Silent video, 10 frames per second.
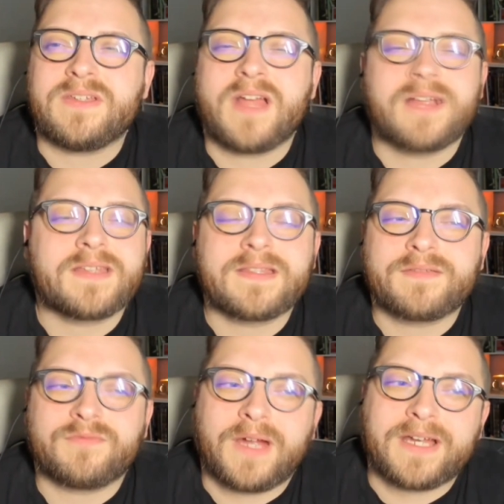Dozens
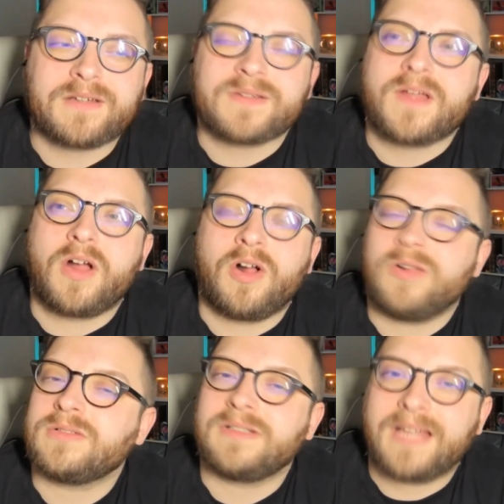of writers
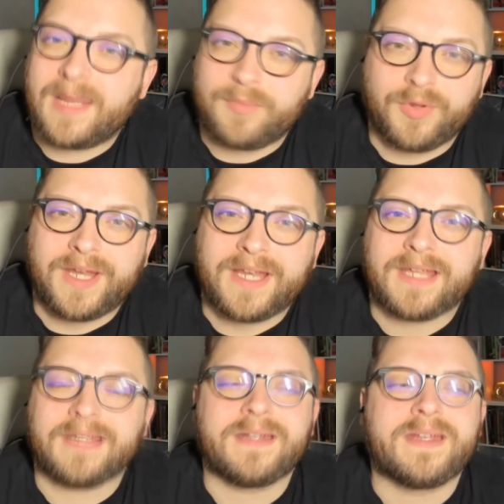all
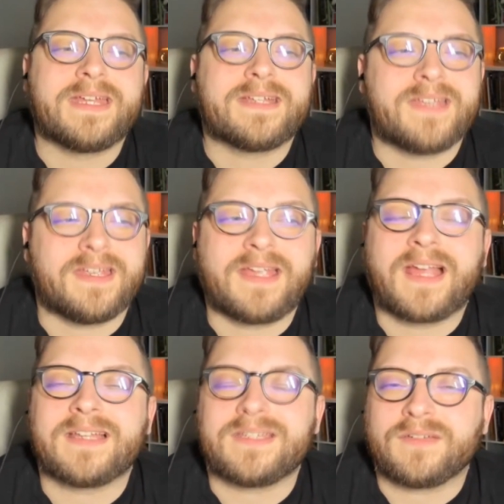collaborating, taking
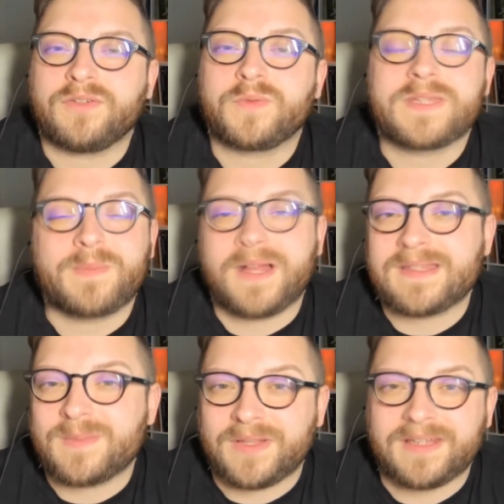on different
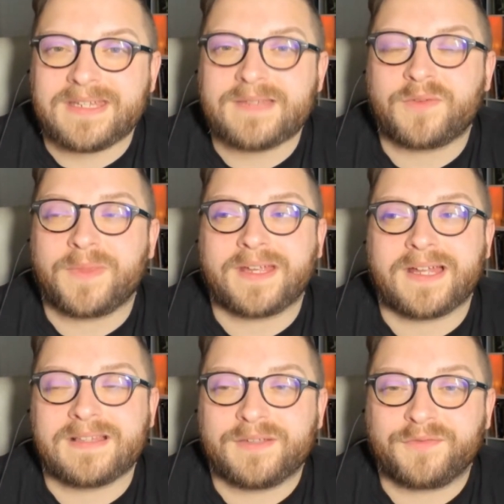responsibilities from the
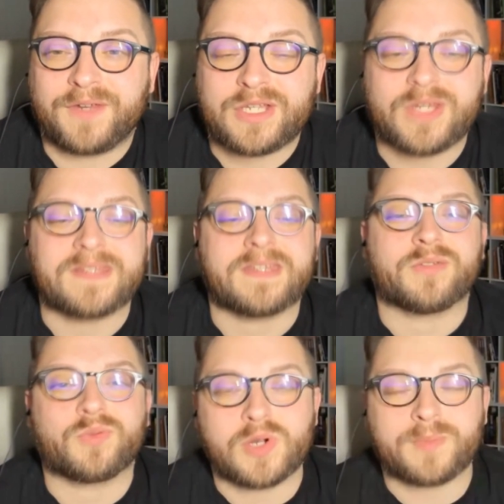Godzilla franchise and
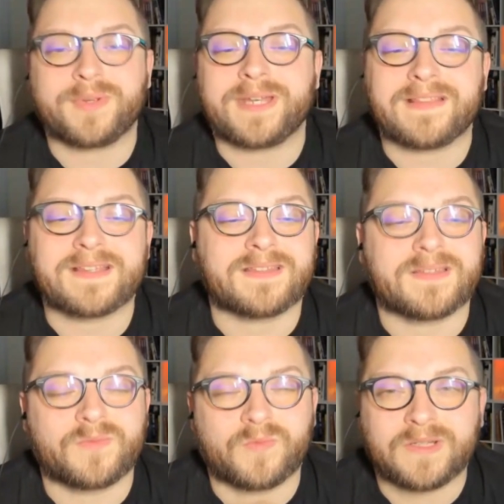incorporating this in
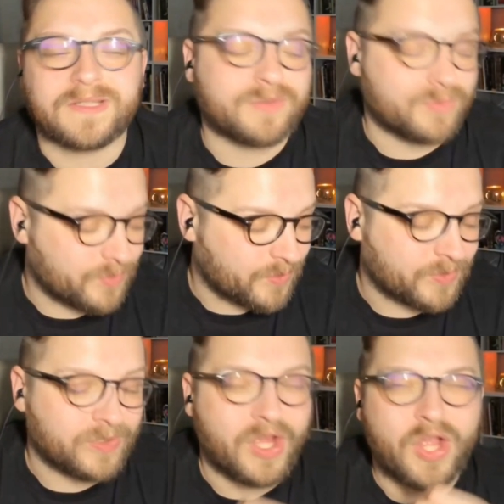this really cool